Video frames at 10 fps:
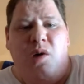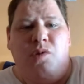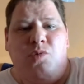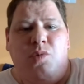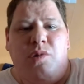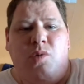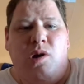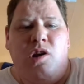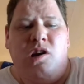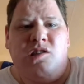which would have been
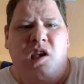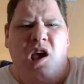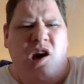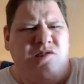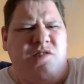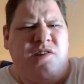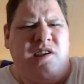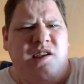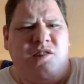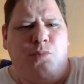quite nice. I'll see if I
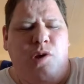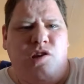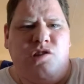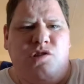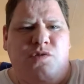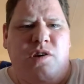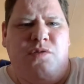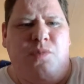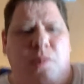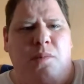can get some pictures of
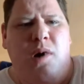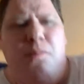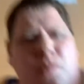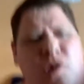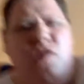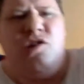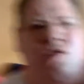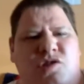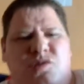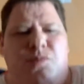it from my mum. She
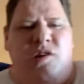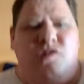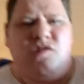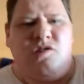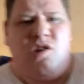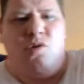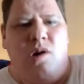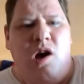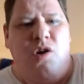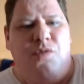took some pictures, so
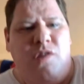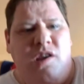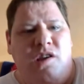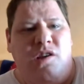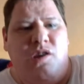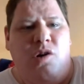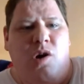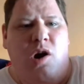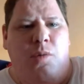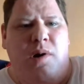hopefully
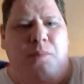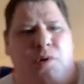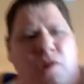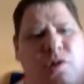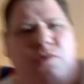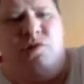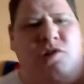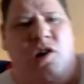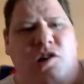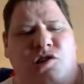I might put a little
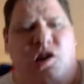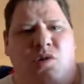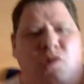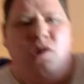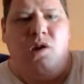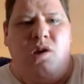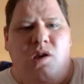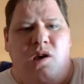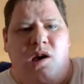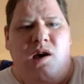slideshow
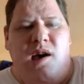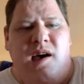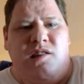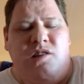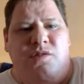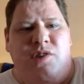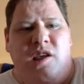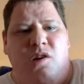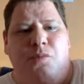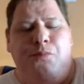add to the
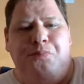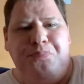video